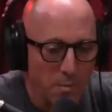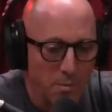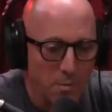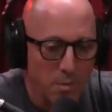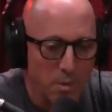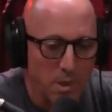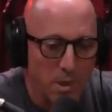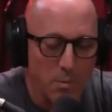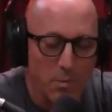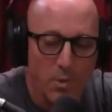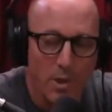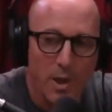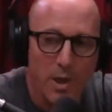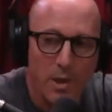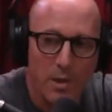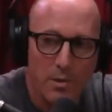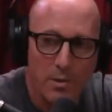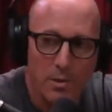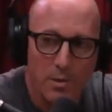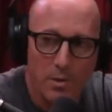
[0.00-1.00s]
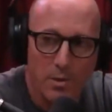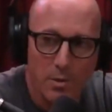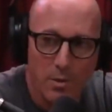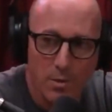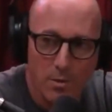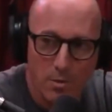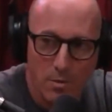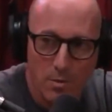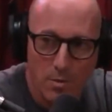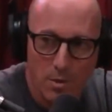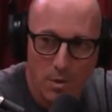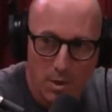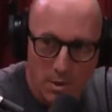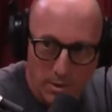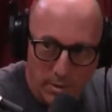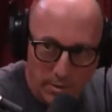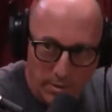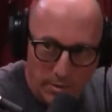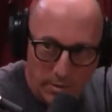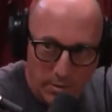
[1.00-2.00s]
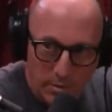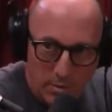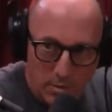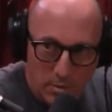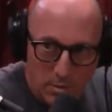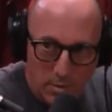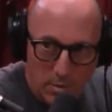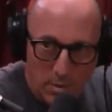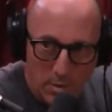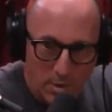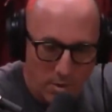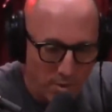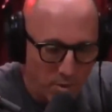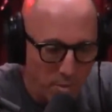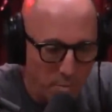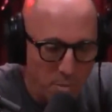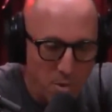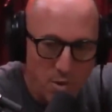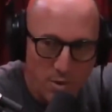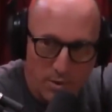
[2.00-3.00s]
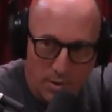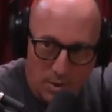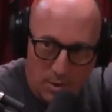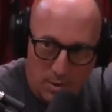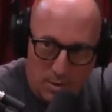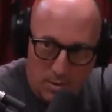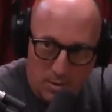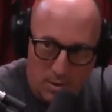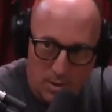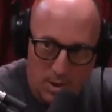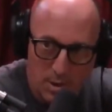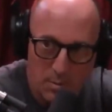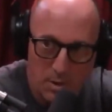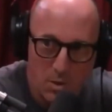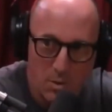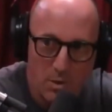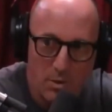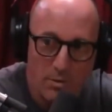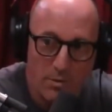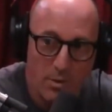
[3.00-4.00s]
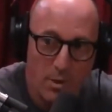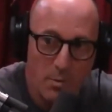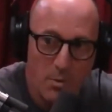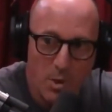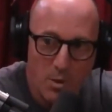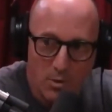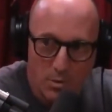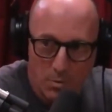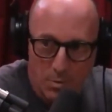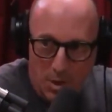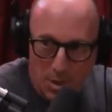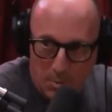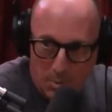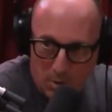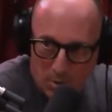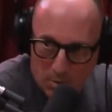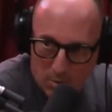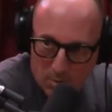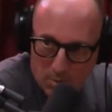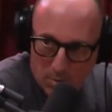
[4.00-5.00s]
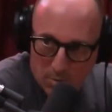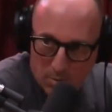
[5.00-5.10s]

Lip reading: I'm writing to is the music that I'm hearing from those people.